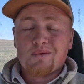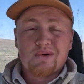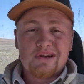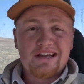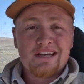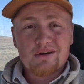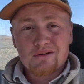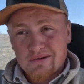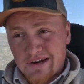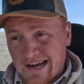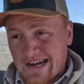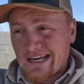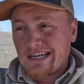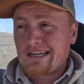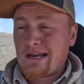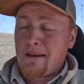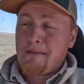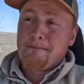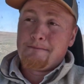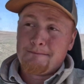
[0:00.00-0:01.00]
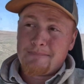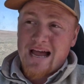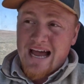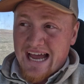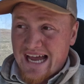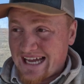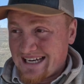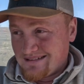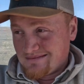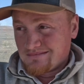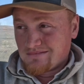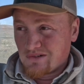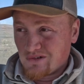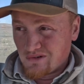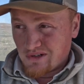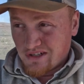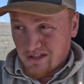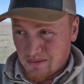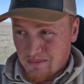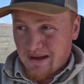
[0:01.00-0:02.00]
We need a rain bad,
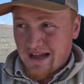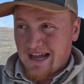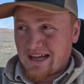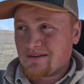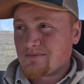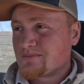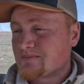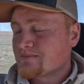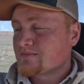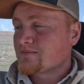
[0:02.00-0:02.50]
really bad.